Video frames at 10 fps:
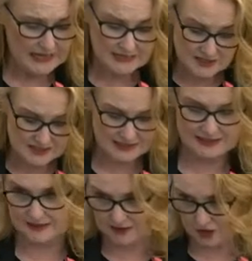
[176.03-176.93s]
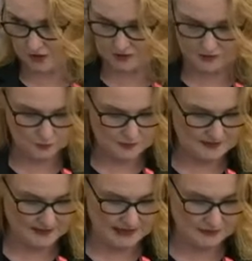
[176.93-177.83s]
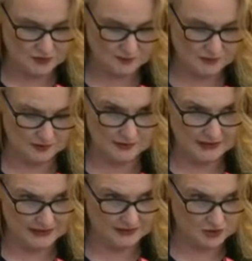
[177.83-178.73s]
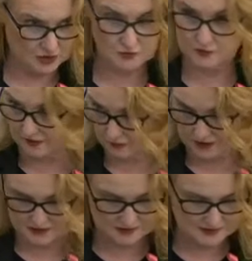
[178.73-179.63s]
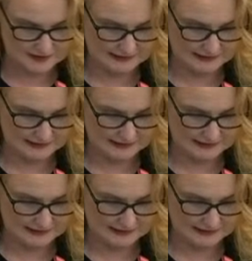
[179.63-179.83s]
It, in turn, will be accountable uh, to the Oireachtas.